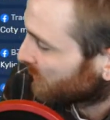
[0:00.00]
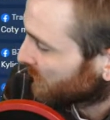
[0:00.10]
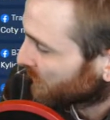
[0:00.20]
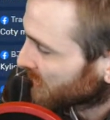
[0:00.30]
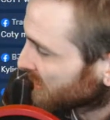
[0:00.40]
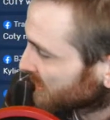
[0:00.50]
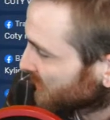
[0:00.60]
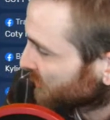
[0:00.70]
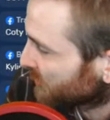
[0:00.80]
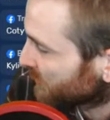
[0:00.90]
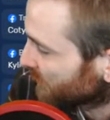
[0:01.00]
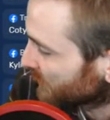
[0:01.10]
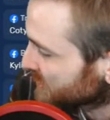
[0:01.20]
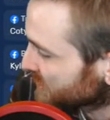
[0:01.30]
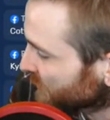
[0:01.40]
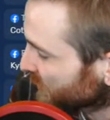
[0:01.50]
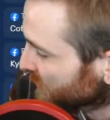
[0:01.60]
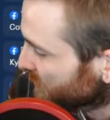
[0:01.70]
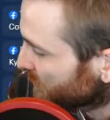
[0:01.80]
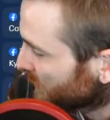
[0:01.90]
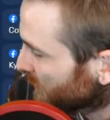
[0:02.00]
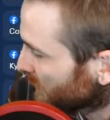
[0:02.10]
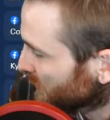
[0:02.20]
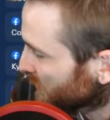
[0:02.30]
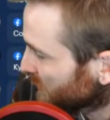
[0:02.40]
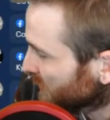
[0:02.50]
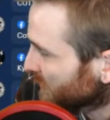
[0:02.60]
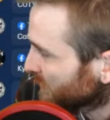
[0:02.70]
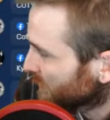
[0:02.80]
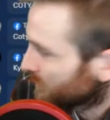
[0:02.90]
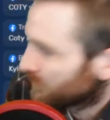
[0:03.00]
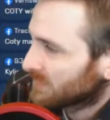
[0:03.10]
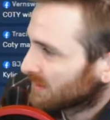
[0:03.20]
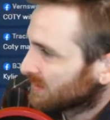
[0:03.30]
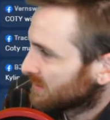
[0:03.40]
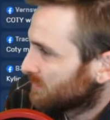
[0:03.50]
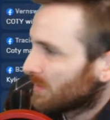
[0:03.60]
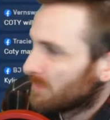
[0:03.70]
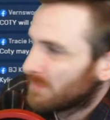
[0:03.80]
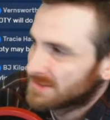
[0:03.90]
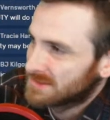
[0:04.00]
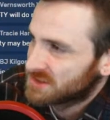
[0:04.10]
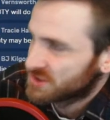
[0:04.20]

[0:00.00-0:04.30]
where you're like that. Go to your room for just a quick moment. You're not. My son just